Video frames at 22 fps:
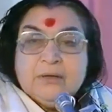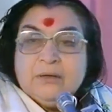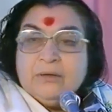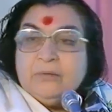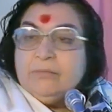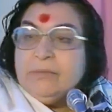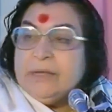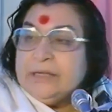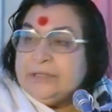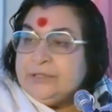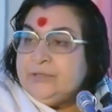
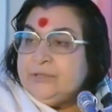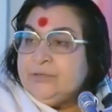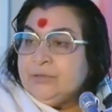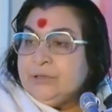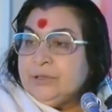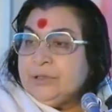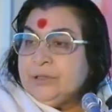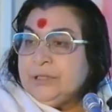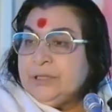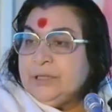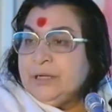matured
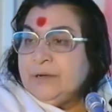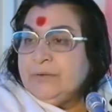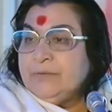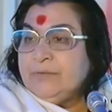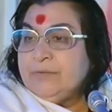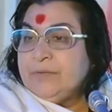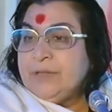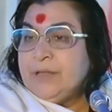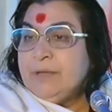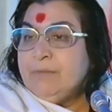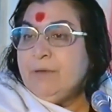enough.
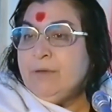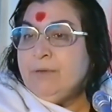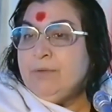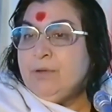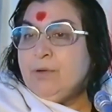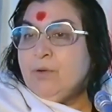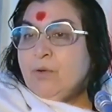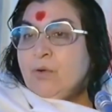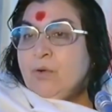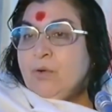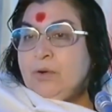They may be
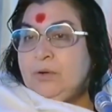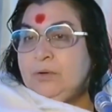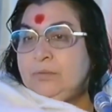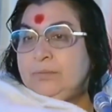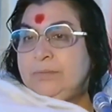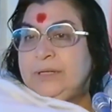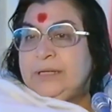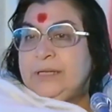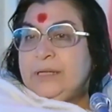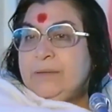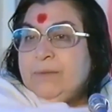old,
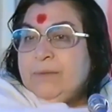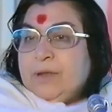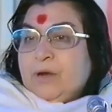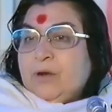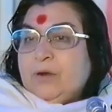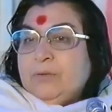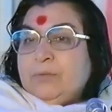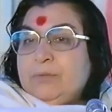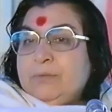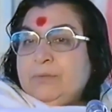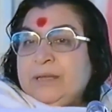but they may
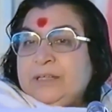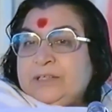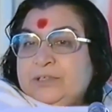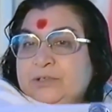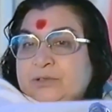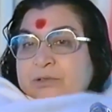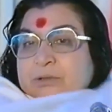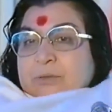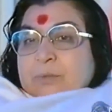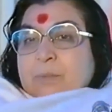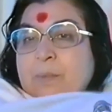not be
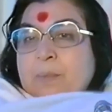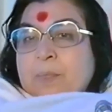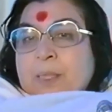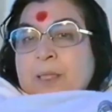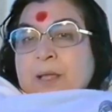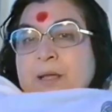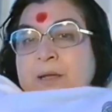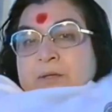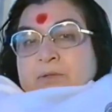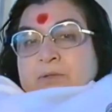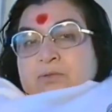mature.
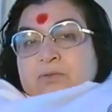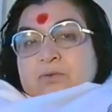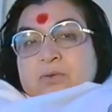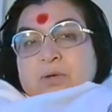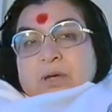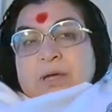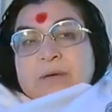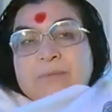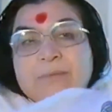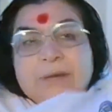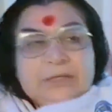So
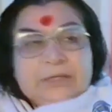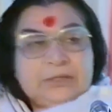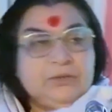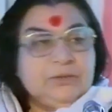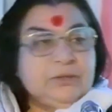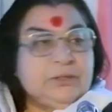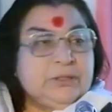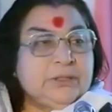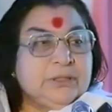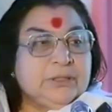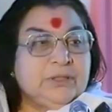a
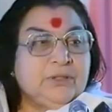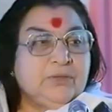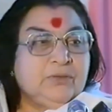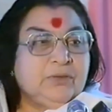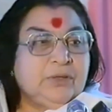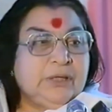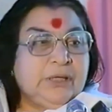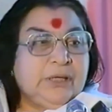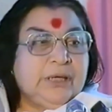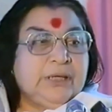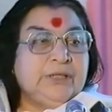matured Sahaja
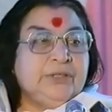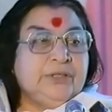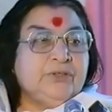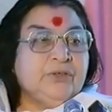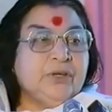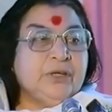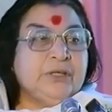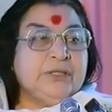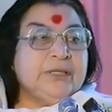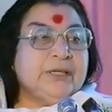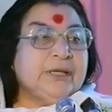Yogi
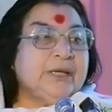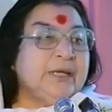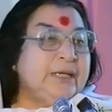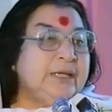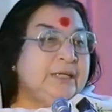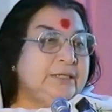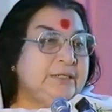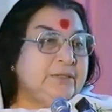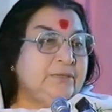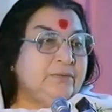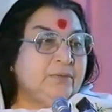enjoys the
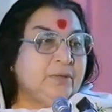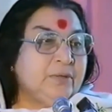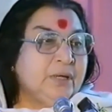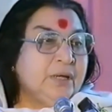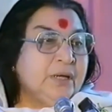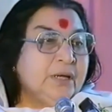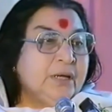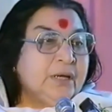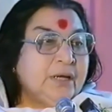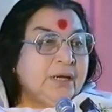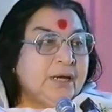collective.
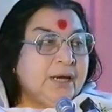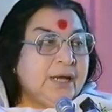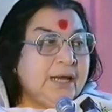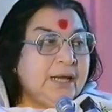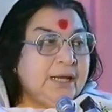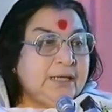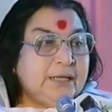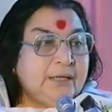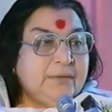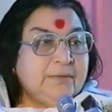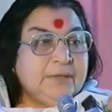
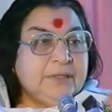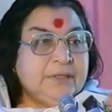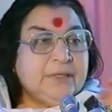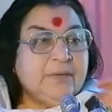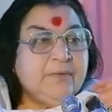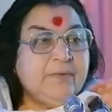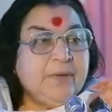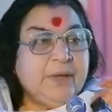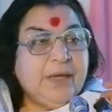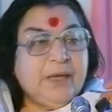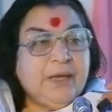Collective is the
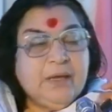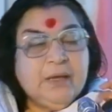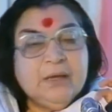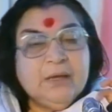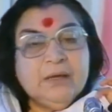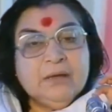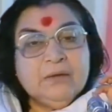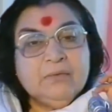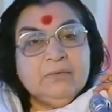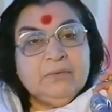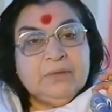way
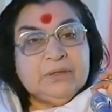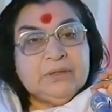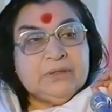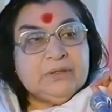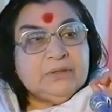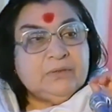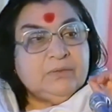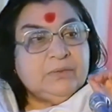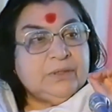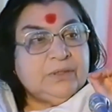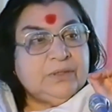which
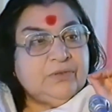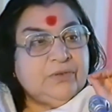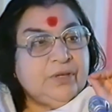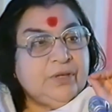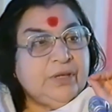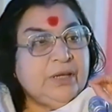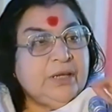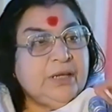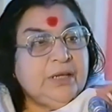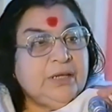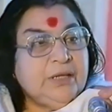
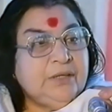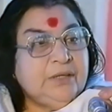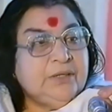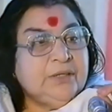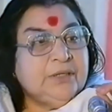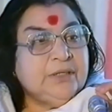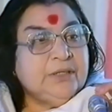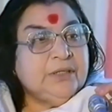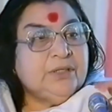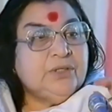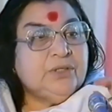really
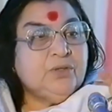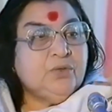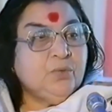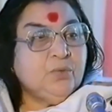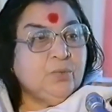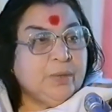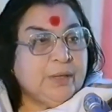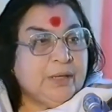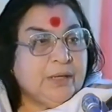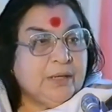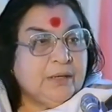judges you
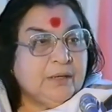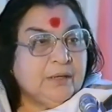well.